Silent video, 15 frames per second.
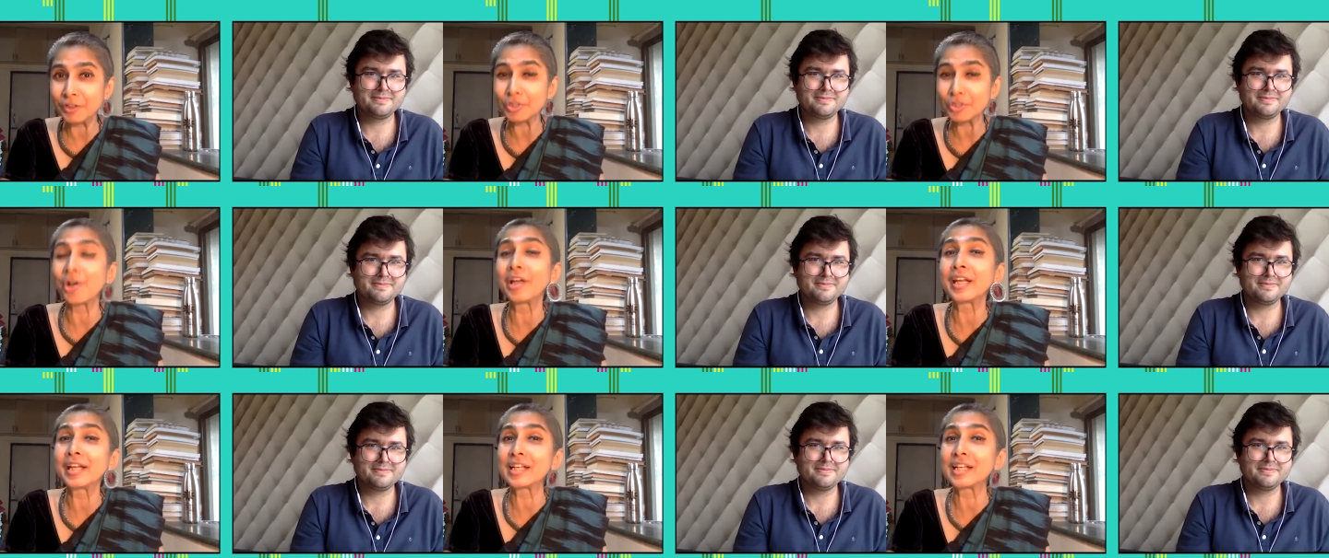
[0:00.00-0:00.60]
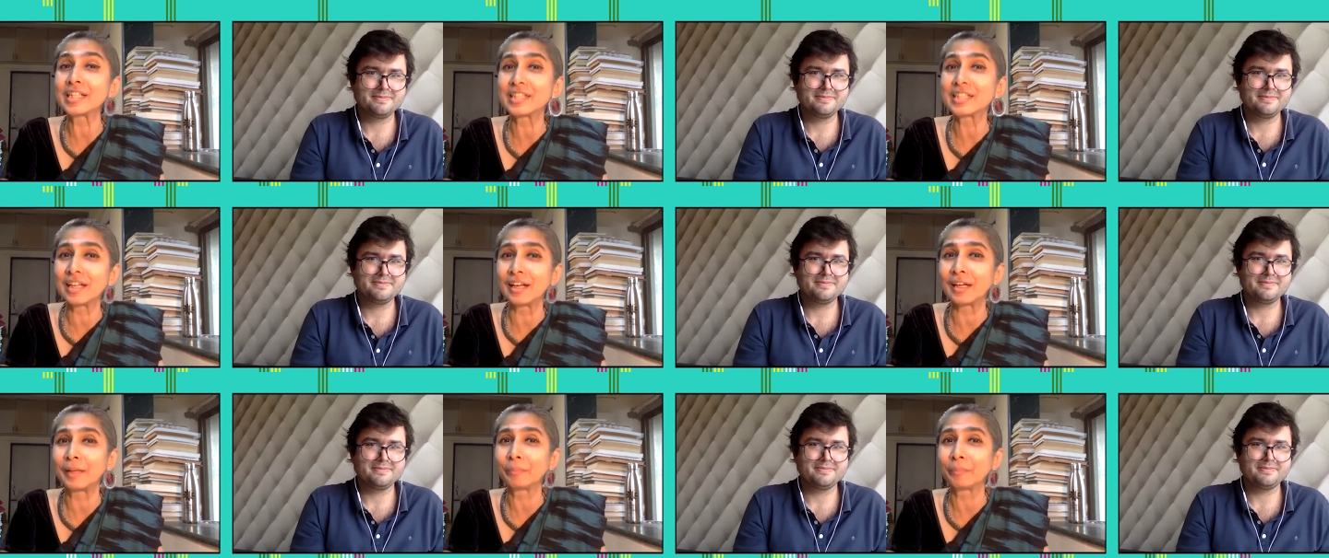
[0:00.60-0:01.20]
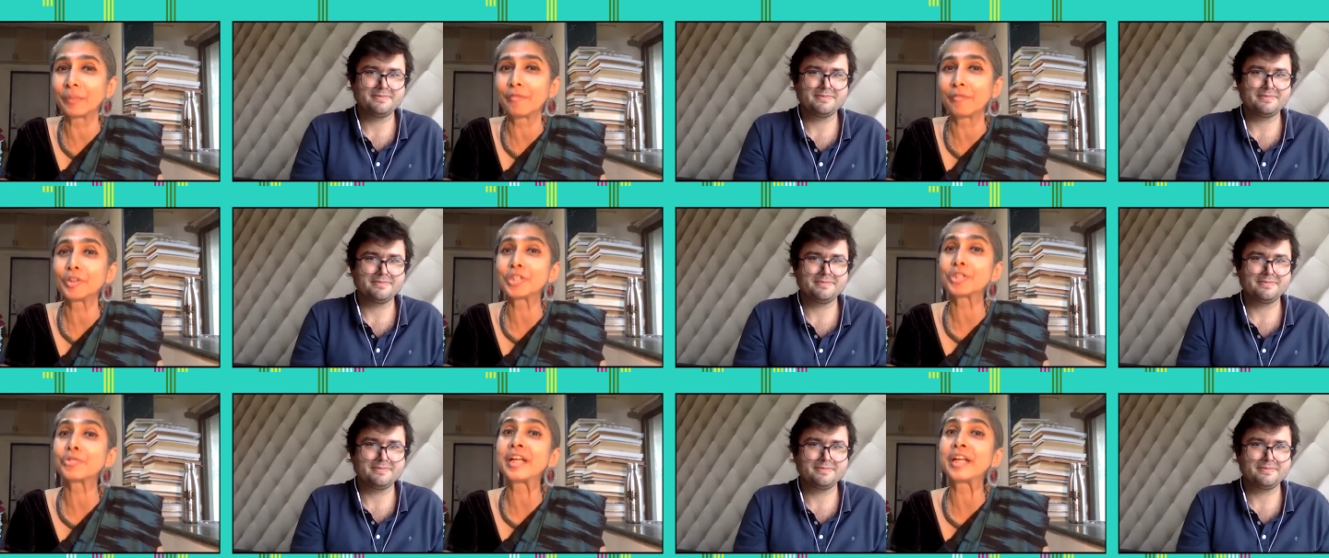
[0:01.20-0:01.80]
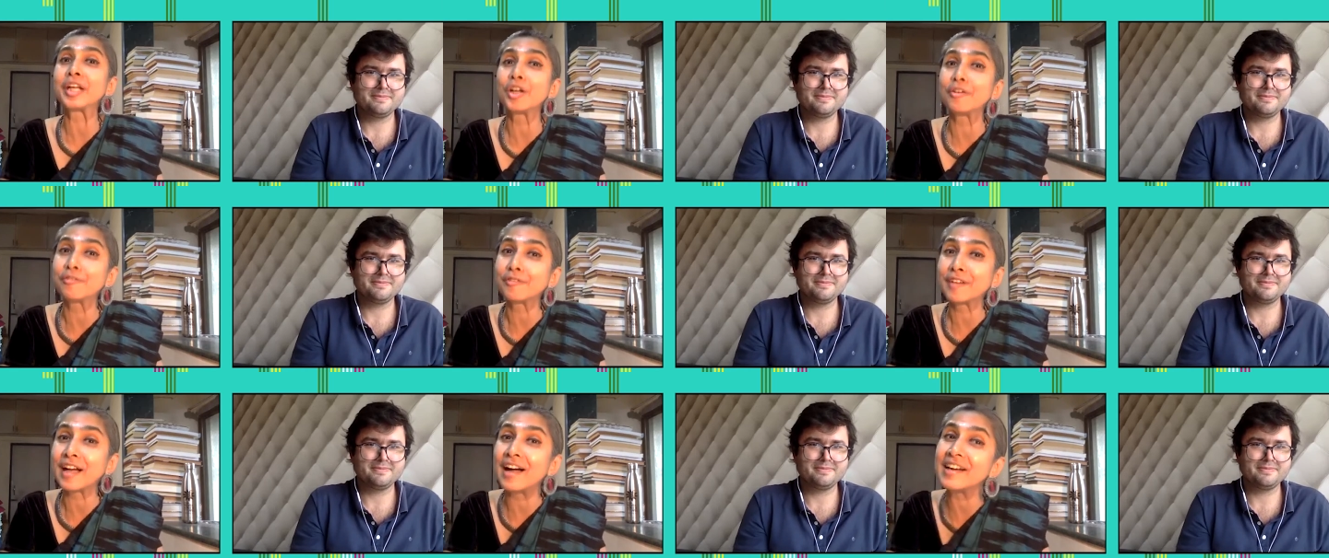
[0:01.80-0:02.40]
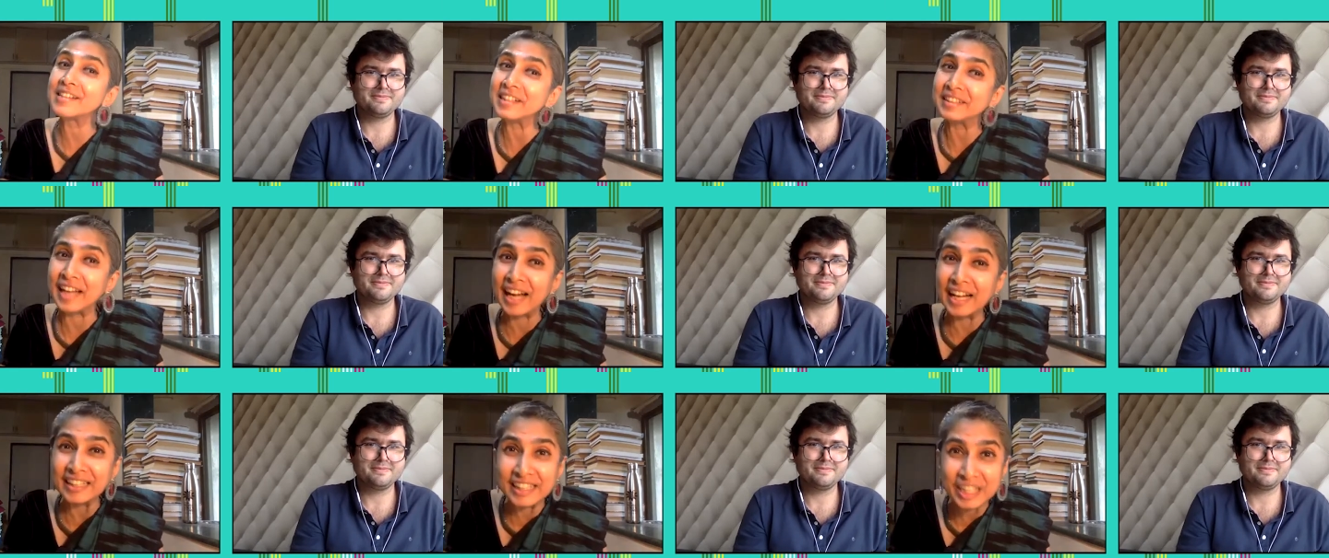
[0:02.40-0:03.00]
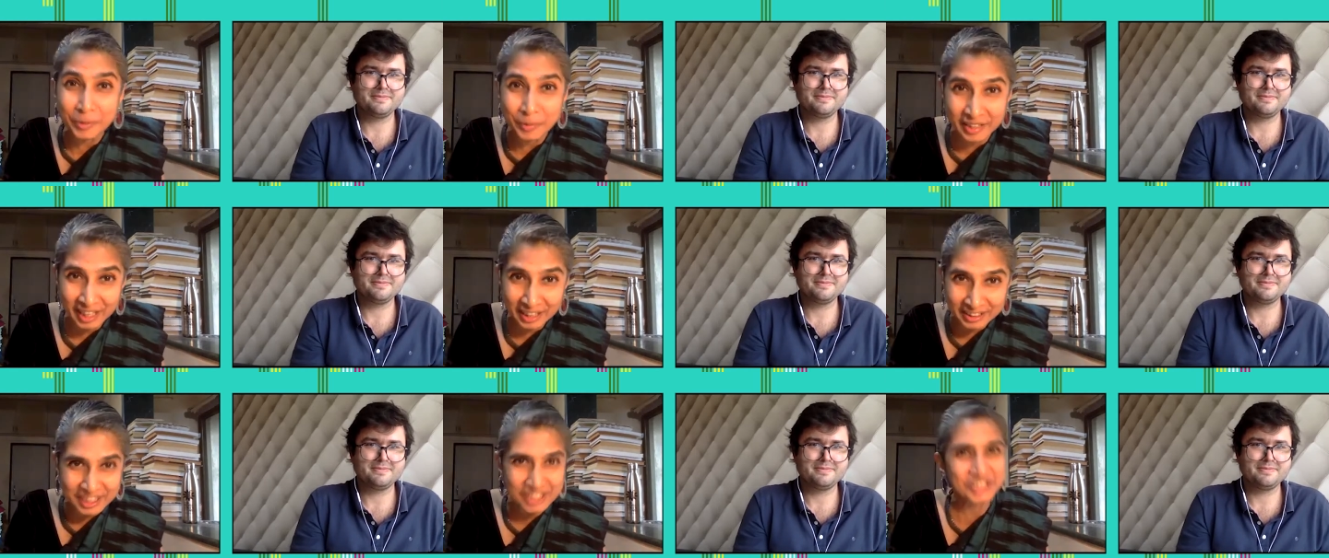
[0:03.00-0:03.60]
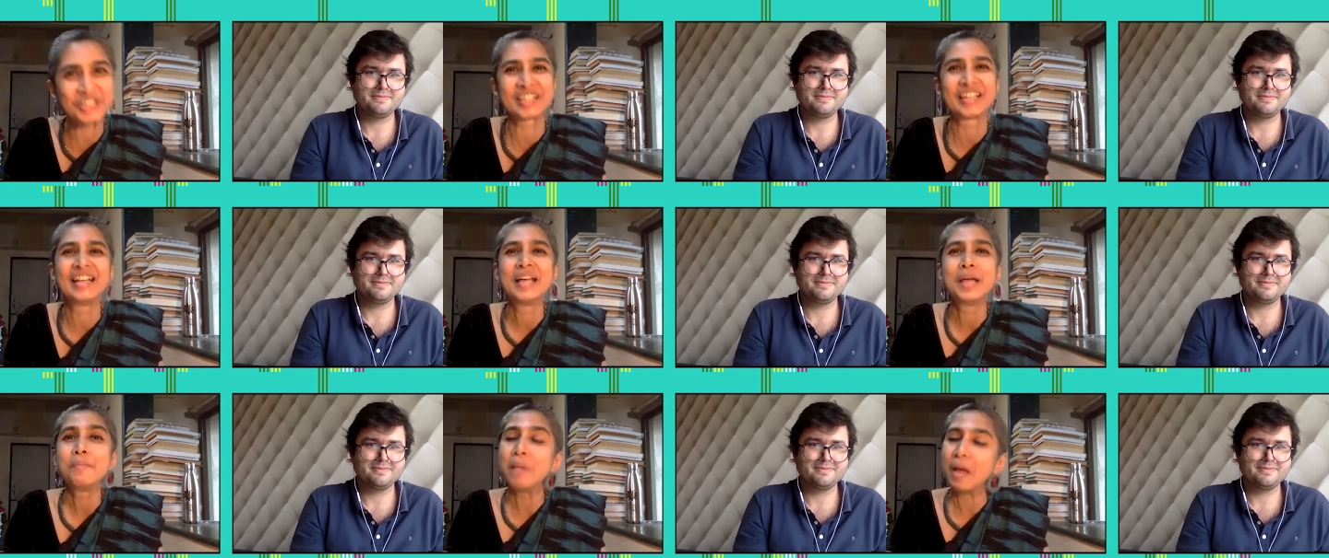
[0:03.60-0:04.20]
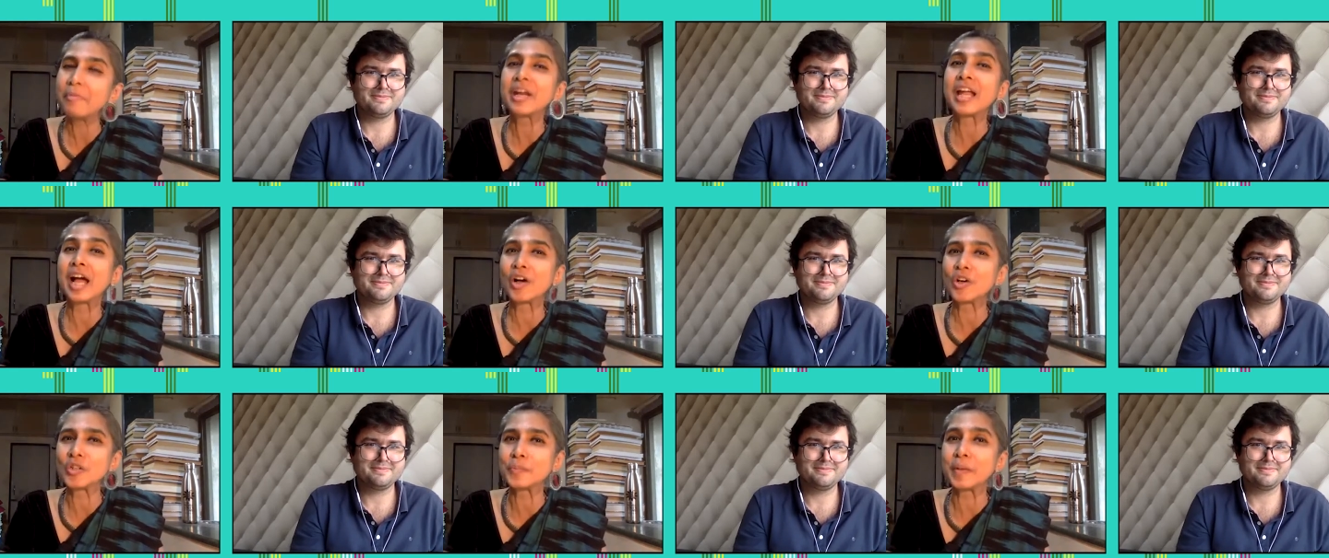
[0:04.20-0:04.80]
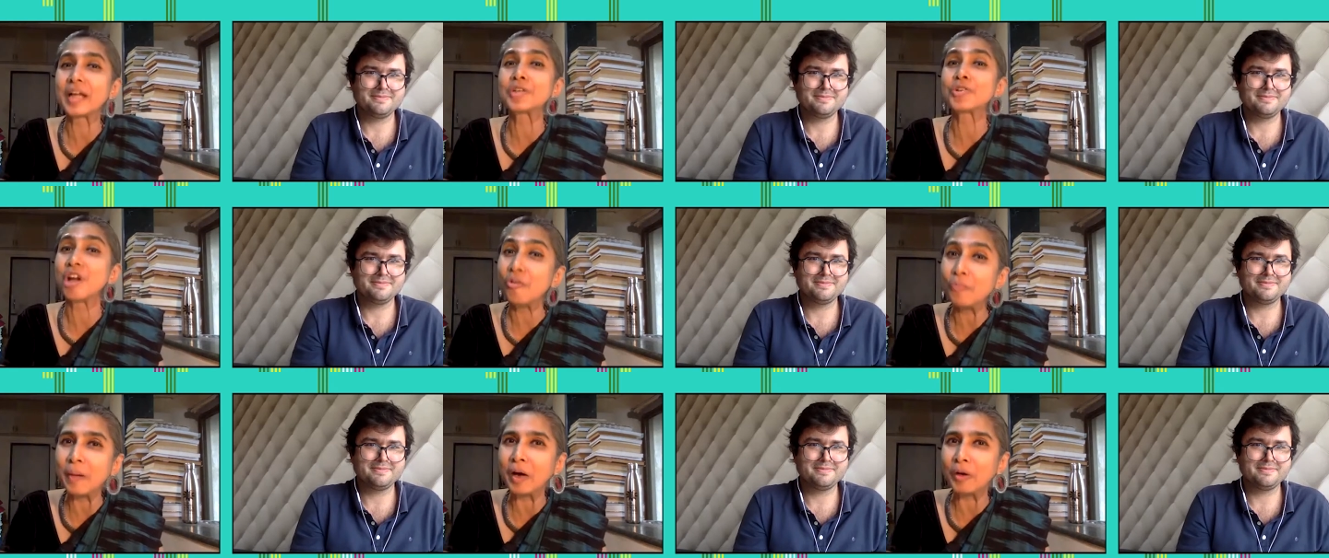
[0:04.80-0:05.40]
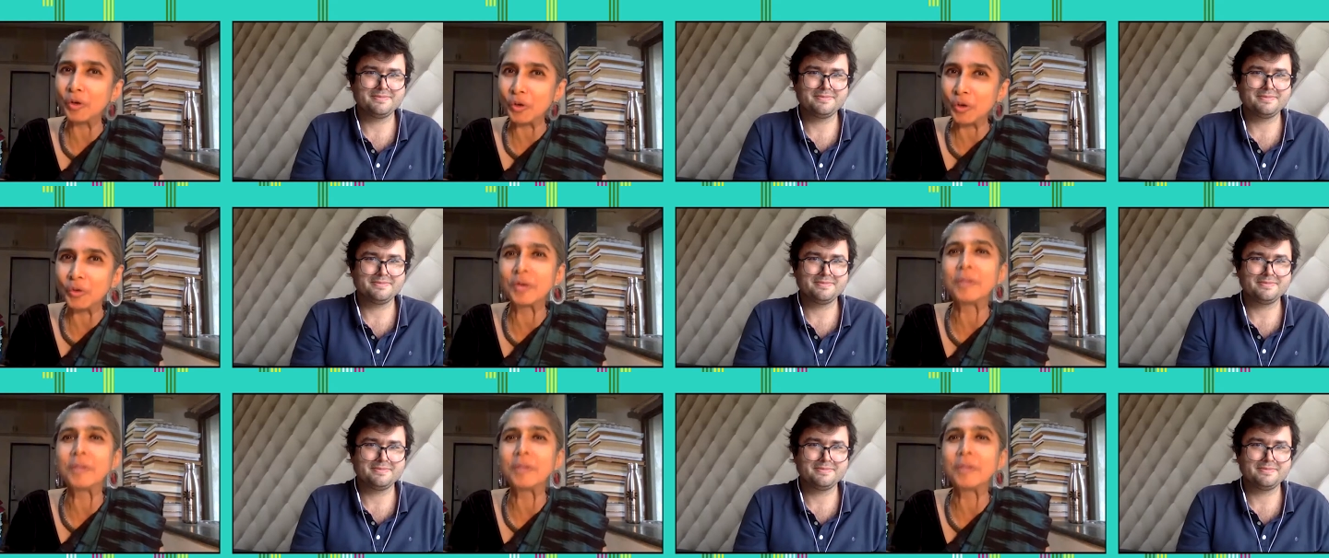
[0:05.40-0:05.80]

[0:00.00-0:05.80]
Speaker 1: joining us um, for the screening of Casa de Antiguidades, Memory House by João Paulo